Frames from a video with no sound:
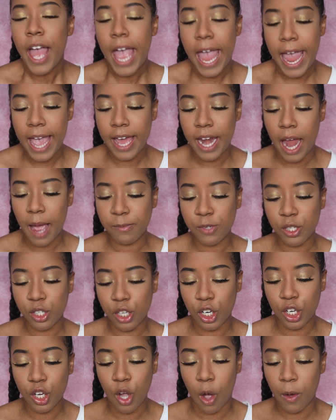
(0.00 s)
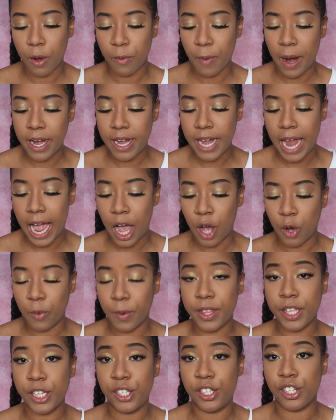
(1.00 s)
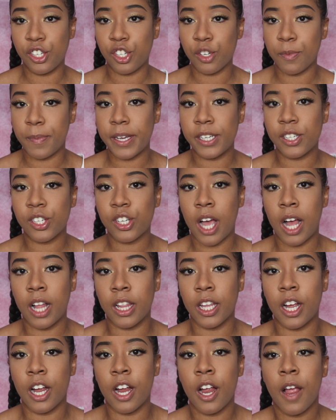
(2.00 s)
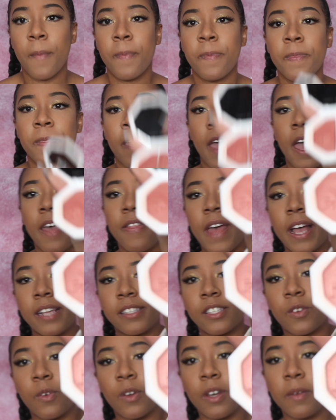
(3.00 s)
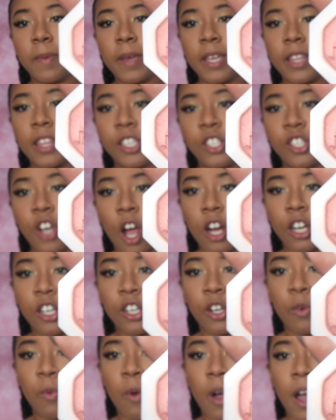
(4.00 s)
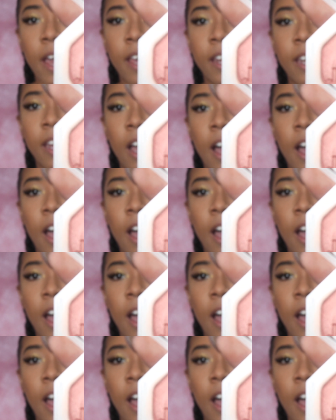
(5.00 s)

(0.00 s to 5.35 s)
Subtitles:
And I'm just gonna go in right now with the Ginger Binge color, and that's going to be the darker one